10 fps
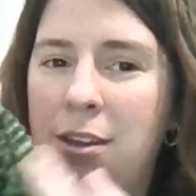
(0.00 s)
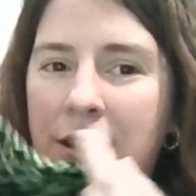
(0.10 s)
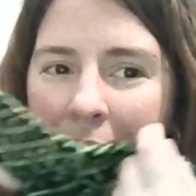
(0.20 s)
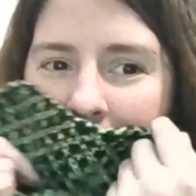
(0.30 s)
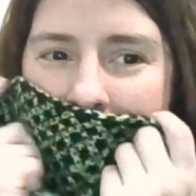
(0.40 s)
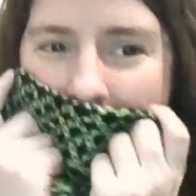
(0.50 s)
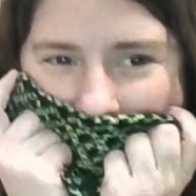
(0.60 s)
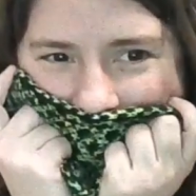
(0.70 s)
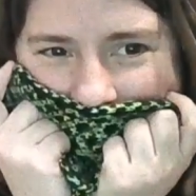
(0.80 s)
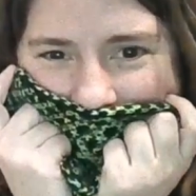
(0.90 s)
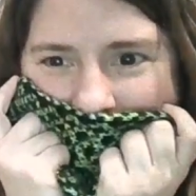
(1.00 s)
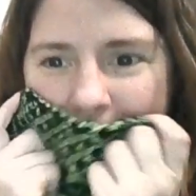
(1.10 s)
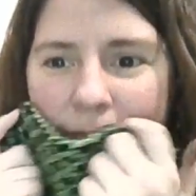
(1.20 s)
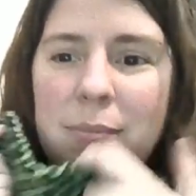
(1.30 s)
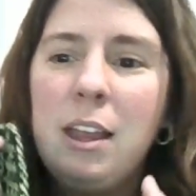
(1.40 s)
oh,
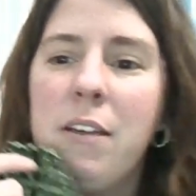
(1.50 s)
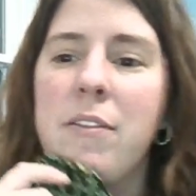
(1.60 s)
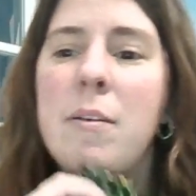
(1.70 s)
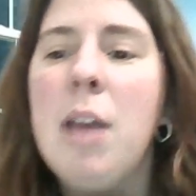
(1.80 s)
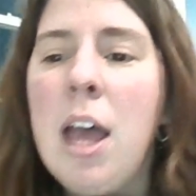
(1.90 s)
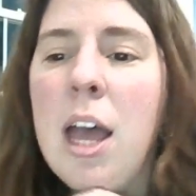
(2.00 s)
I love them.